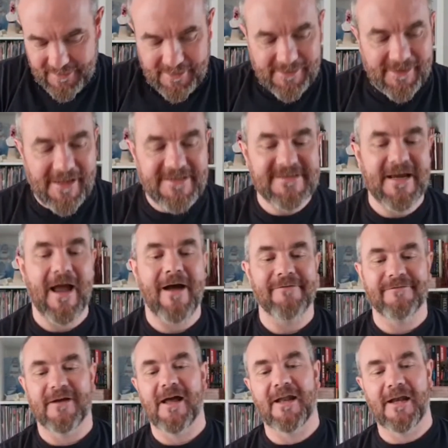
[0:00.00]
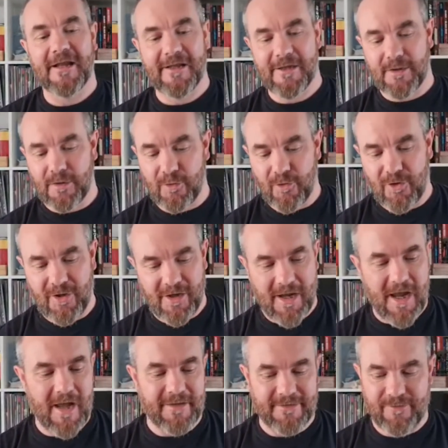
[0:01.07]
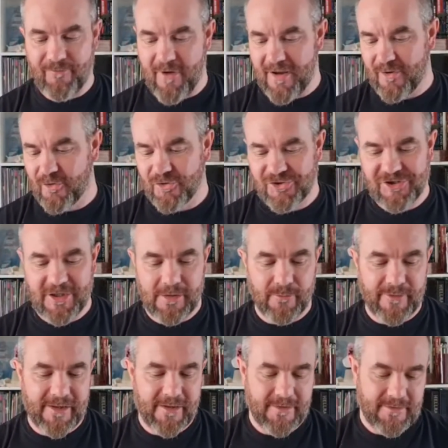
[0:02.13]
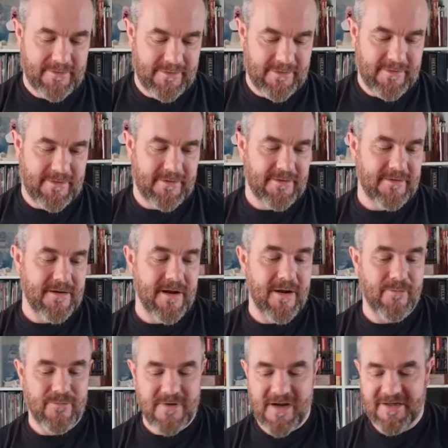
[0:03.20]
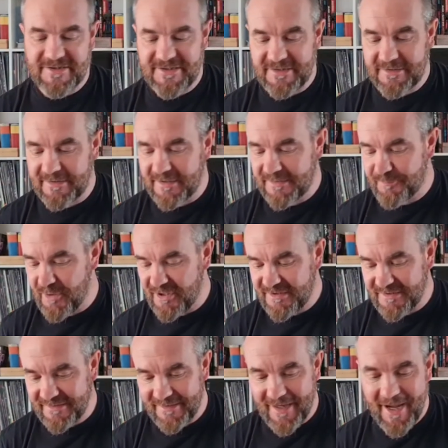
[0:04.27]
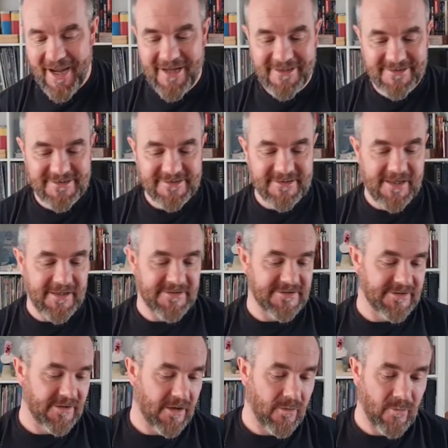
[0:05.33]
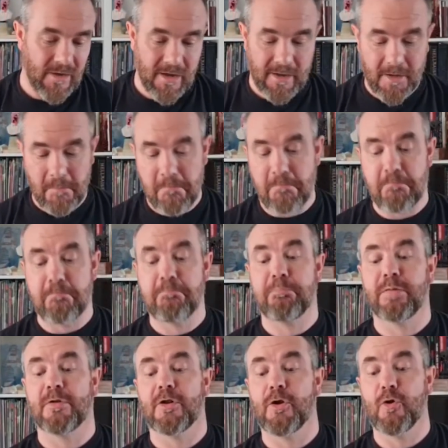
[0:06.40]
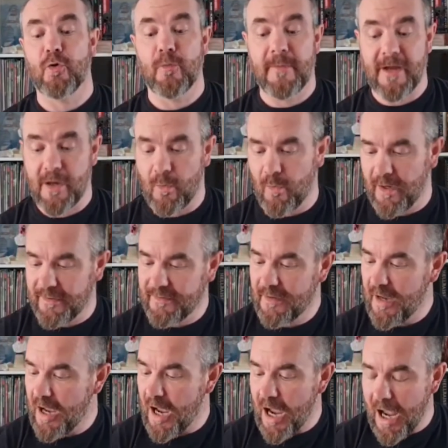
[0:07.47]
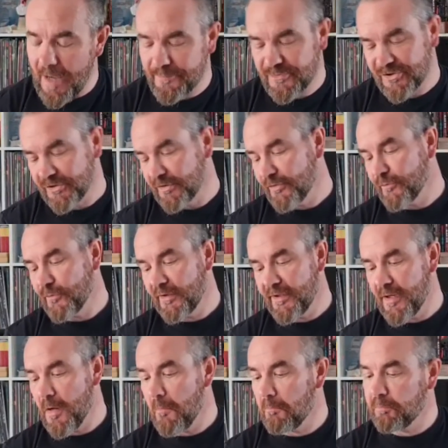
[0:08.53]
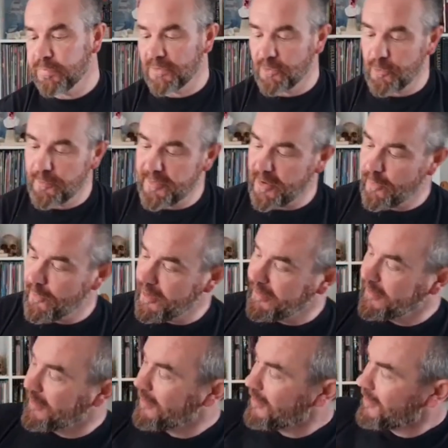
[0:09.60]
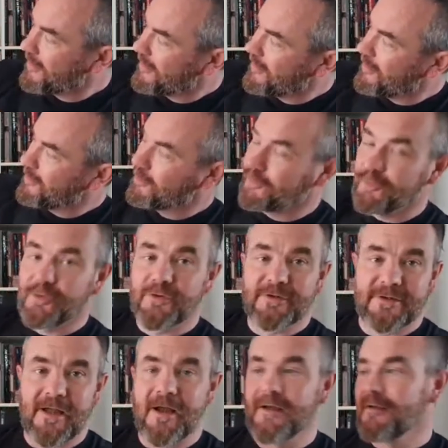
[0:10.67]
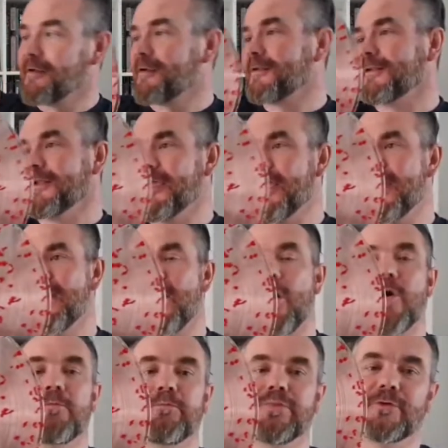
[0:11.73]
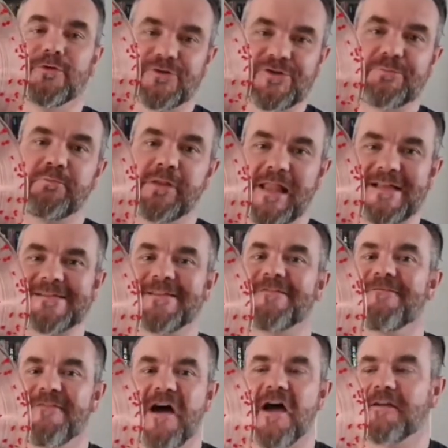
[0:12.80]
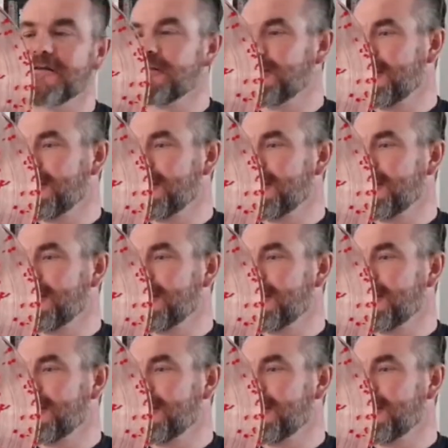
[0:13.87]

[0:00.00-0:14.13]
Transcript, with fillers: Let's have a little look at the record, shall we? Now, I seen this pictured ages and ages ago, and it blew me away, absolutely blew me away. Look at that, clear on blood splattered vinyl.